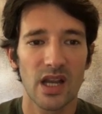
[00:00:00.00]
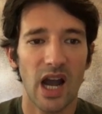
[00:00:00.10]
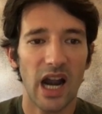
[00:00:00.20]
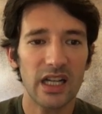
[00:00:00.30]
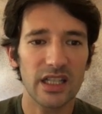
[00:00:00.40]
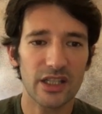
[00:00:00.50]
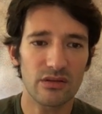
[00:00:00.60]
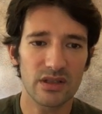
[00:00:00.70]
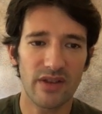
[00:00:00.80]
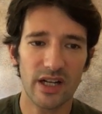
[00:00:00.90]
Architecture
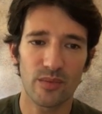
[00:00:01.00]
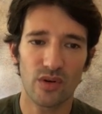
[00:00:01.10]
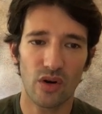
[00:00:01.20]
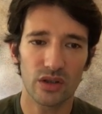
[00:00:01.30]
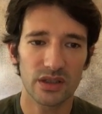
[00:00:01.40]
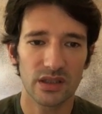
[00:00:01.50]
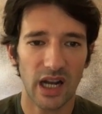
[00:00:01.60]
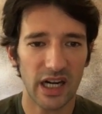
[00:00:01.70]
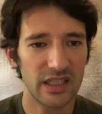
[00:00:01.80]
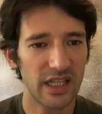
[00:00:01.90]
is very broad.
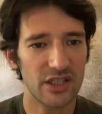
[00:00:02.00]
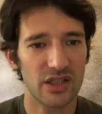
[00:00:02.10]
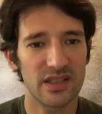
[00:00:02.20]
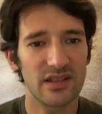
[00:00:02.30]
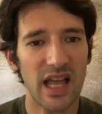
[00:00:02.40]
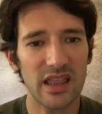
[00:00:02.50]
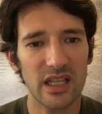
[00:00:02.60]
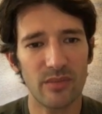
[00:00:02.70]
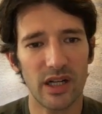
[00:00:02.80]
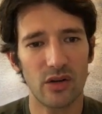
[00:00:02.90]
Architecture is
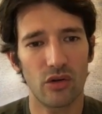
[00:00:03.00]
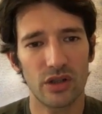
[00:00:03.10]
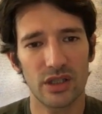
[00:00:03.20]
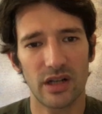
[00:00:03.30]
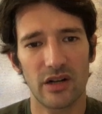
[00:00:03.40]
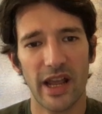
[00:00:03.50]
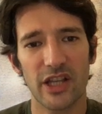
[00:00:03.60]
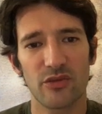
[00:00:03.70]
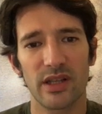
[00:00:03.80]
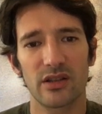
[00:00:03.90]
nothing but order,
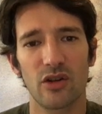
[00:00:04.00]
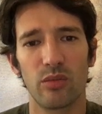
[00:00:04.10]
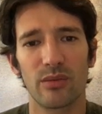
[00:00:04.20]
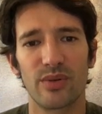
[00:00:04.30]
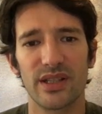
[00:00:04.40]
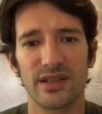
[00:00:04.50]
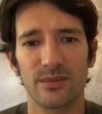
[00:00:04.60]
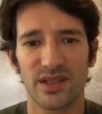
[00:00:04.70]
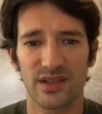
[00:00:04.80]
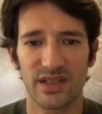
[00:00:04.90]
arrangement, noble
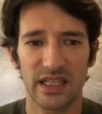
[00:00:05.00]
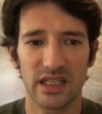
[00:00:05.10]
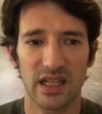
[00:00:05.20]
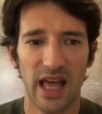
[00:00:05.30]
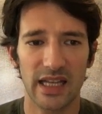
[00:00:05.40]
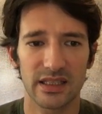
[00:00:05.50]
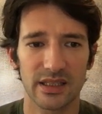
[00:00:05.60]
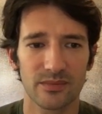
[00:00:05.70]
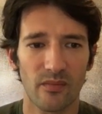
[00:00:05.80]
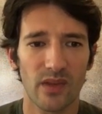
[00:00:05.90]
prisms seen in light.
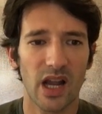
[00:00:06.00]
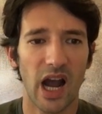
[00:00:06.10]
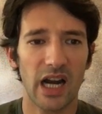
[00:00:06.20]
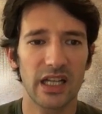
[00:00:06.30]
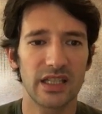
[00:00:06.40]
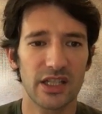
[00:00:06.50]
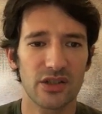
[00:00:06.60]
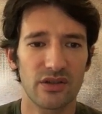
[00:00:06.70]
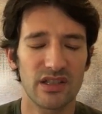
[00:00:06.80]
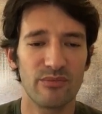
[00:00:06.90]

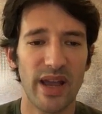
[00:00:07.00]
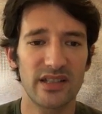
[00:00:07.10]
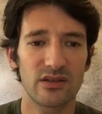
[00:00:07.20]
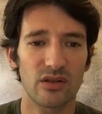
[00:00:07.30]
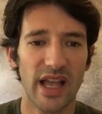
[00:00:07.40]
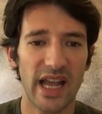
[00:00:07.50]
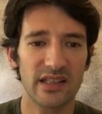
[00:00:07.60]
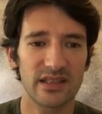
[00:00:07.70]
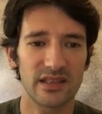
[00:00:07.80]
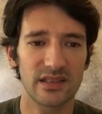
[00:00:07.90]
Architecture is based on
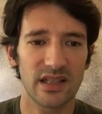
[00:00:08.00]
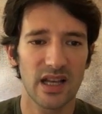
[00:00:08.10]
axis.